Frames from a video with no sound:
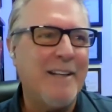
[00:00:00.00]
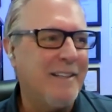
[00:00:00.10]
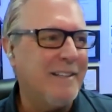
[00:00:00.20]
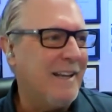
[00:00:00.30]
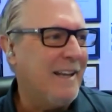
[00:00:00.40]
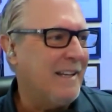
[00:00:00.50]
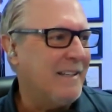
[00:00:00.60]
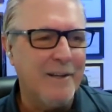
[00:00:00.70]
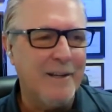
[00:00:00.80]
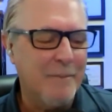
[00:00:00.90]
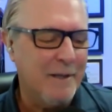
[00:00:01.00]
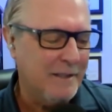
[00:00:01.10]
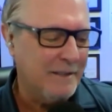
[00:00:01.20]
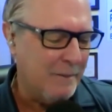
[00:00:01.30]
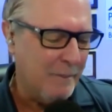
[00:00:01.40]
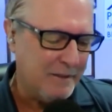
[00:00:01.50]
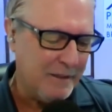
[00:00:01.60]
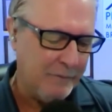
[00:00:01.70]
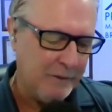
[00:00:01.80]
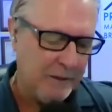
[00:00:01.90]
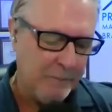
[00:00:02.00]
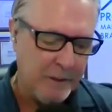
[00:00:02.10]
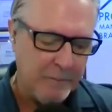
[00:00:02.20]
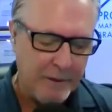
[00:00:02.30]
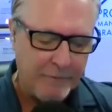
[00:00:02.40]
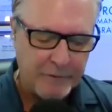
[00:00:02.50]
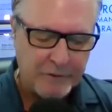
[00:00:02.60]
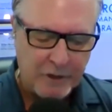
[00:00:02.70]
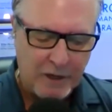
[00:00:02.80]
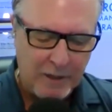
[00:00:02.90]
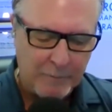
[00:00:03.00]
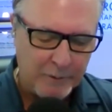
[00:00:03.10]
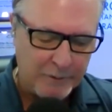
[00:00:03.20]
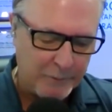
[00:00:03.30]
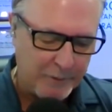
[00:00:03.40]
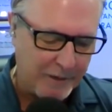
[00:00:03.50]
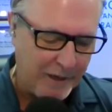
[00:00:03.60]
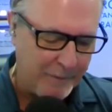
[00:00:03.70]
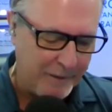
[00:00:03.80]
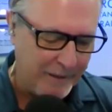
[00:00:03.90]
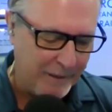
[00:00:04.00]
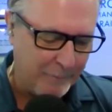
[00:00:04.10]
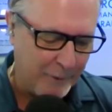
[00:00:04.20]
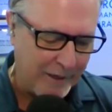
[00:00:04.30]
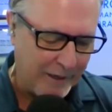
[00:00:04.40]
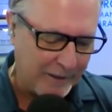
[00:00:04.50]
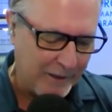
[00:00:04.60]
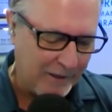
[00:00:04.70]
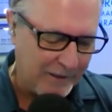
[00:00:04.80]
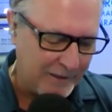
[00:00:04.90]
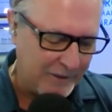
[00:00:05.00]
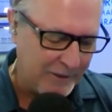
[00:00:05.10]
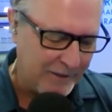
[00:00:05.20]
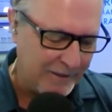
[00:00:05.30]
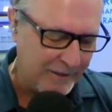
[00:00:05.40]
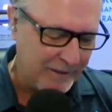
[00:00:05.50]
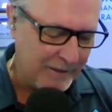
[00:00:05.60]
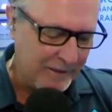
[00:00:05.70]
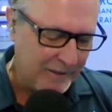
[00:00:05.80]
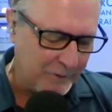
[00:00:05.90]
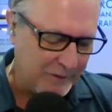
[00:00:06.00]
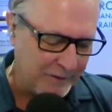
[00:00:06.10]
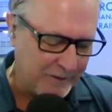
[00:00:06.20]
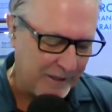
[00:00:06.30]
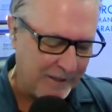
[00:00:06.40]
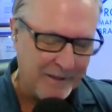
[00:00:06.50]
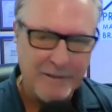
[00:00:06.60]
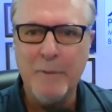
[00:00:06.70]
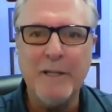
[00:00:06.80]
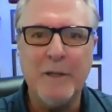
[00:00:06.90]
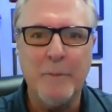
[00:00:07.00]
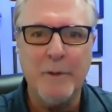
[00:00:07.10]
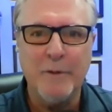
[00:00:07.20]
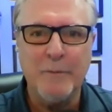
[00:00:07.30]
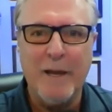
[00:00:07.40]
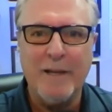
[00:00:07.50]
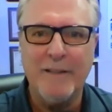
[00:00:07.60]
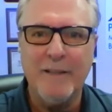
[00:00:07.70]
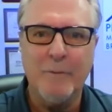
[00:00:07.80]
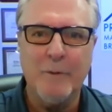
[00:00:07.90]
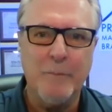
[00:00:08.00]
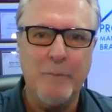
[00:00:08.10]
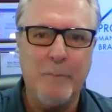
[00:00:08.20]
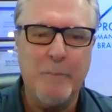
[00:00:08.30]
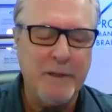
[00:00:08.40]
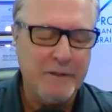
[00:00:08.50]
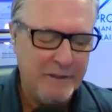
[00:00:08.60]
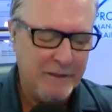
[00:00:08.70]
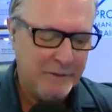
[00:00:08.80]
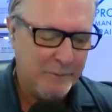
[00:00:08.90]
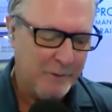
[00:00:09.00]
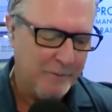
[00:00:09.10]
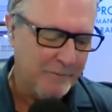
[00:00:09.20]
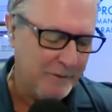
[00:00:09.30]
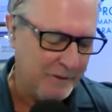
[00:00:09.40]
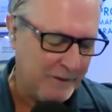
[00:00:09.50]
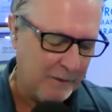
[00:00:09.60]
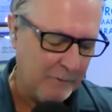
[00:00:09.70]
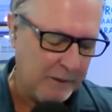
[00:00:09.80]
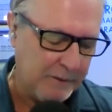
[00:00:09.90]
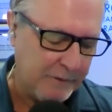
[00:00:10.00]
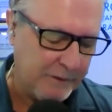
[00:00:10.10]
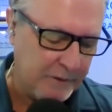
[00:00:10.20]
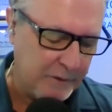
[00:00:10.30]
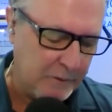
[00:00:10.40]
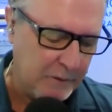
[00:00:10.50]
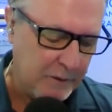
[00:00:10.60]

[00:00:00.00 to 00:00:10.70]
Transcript: in the days. And I'm going to date myself a little bit. My first job was with IBM right out of college and was still selling mini computers back then when PCs were just relatively new.